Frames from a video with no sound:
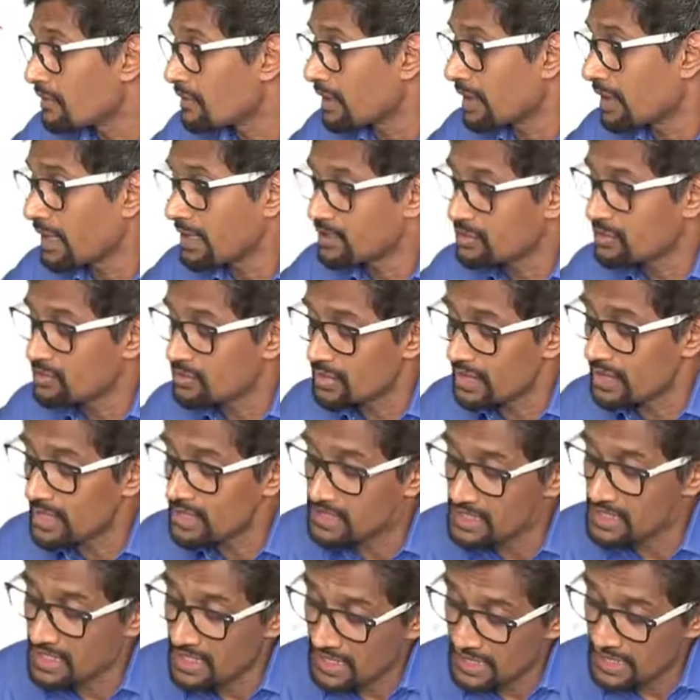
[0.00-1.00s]
and you get
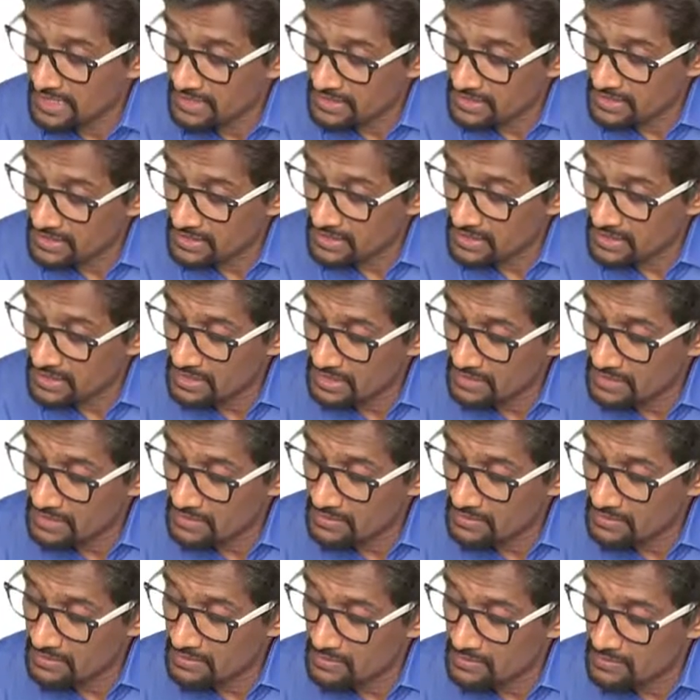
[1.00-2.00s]
eighty.
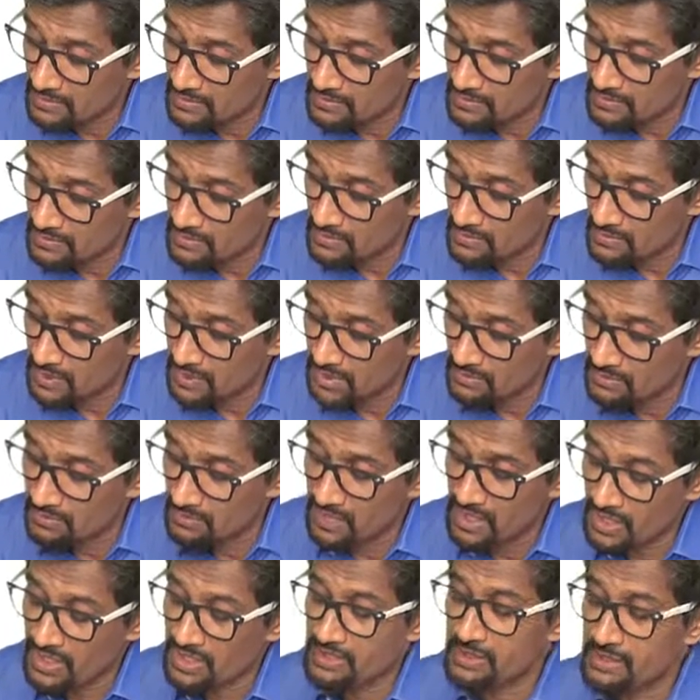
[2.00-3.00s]
So that
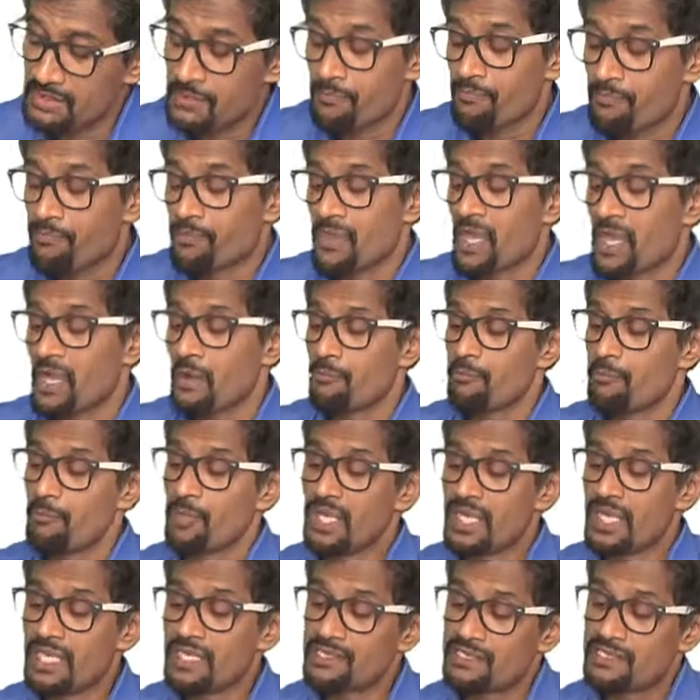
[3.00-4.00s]
means
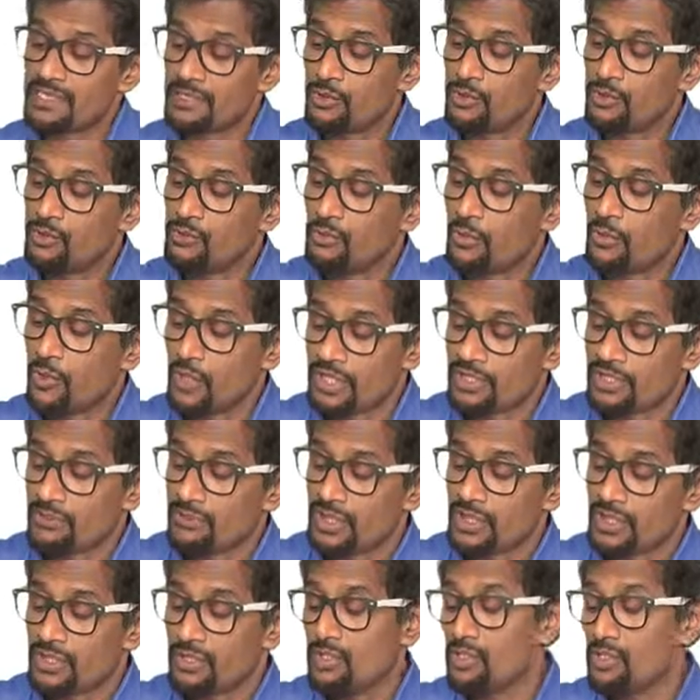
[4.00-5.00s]
P is equal to
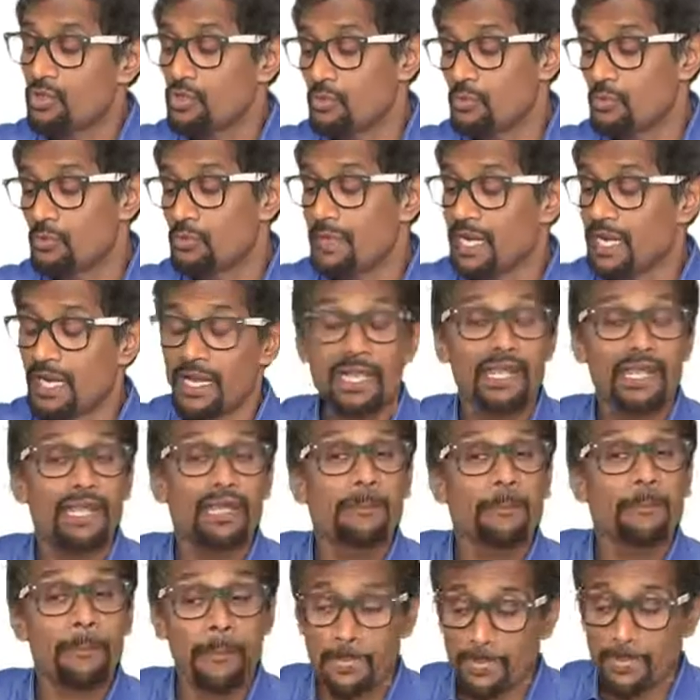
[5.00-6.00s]
forty-one Q by
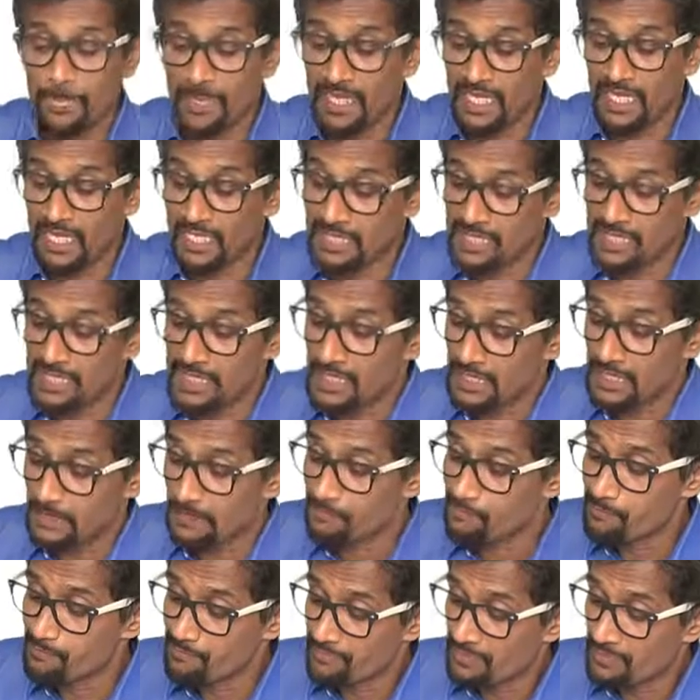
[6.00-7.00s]
eighty.
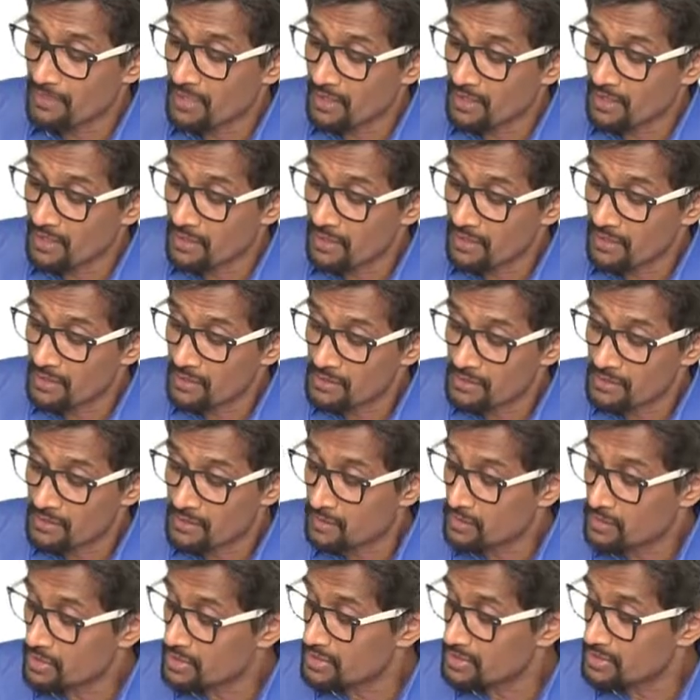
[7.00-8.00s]

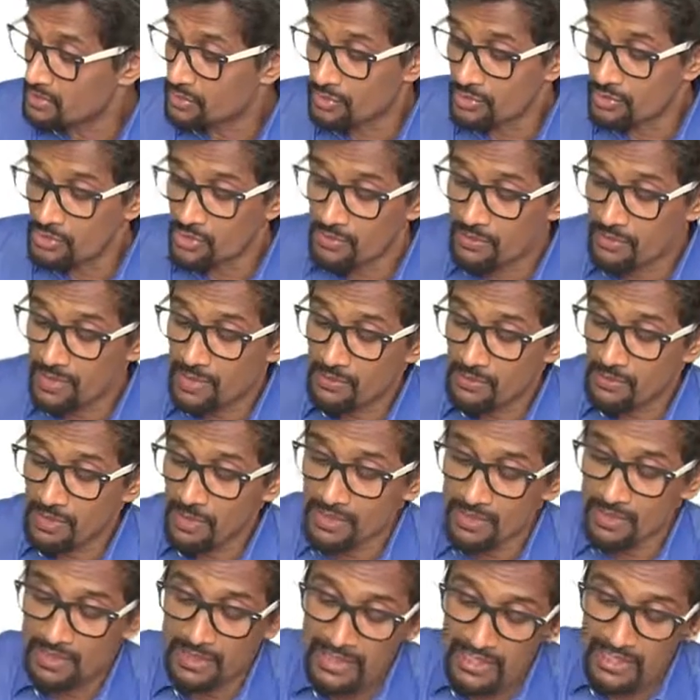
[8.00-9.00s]
So it's going to be
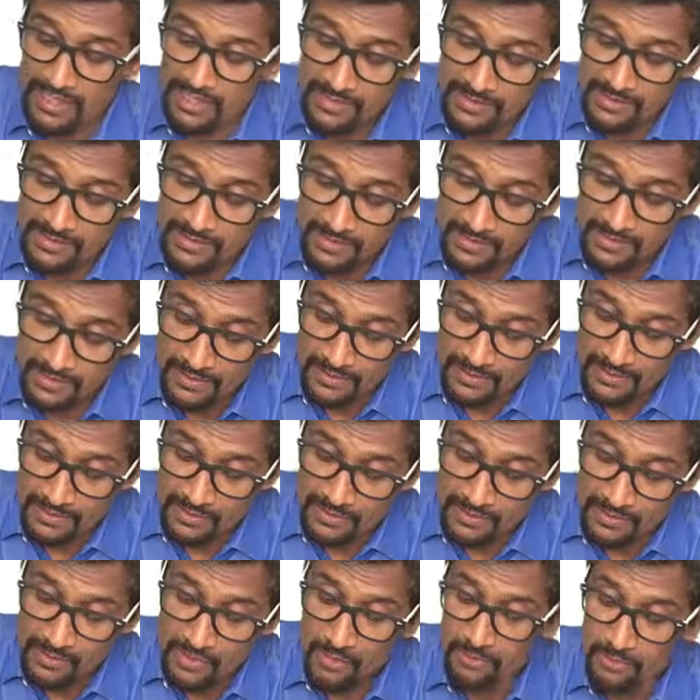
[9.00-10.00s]
among these,
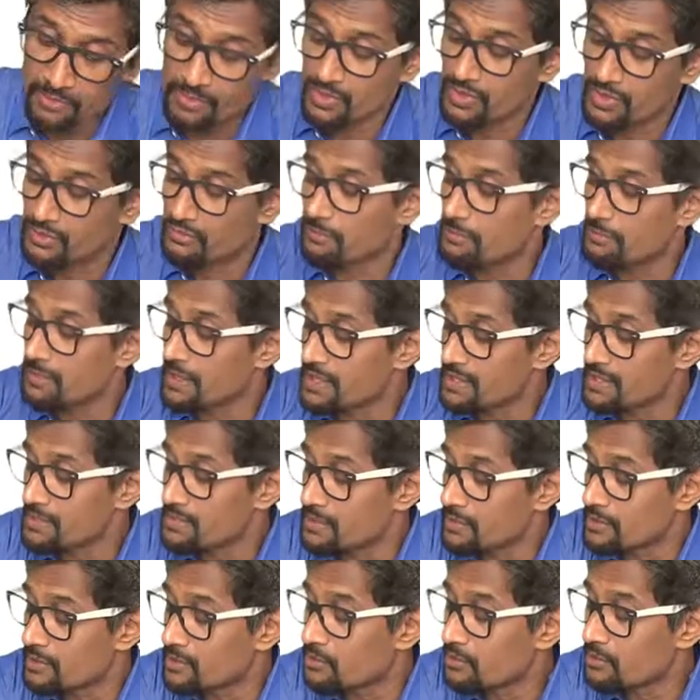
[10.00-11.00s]
this option. P is
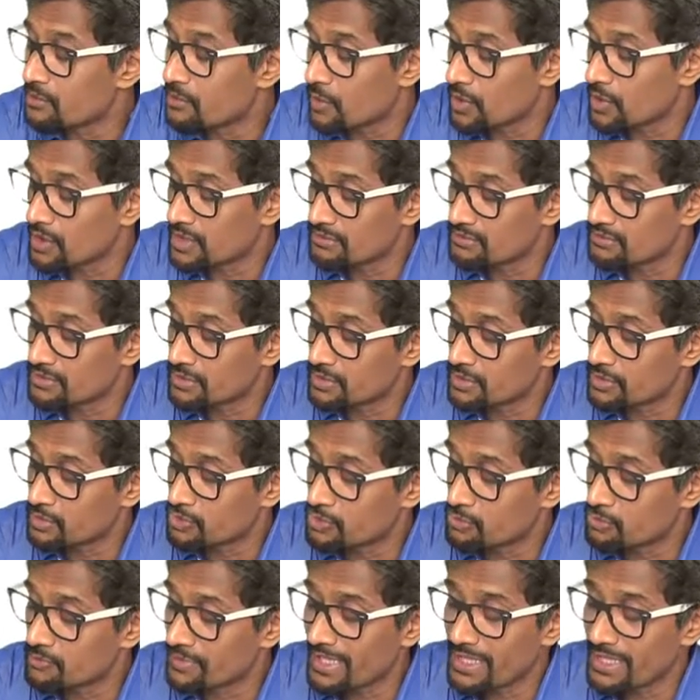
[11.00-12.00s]
equal to forty-one
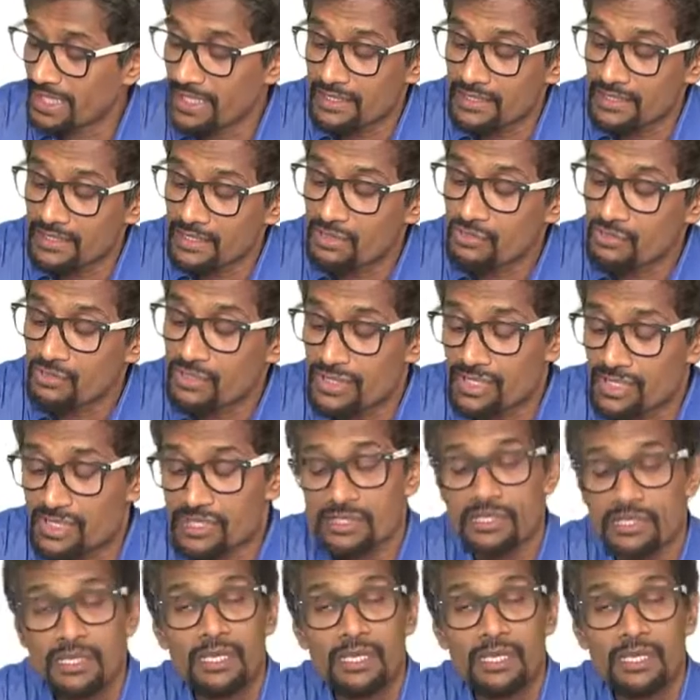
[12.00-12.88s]
Q by eighty. You just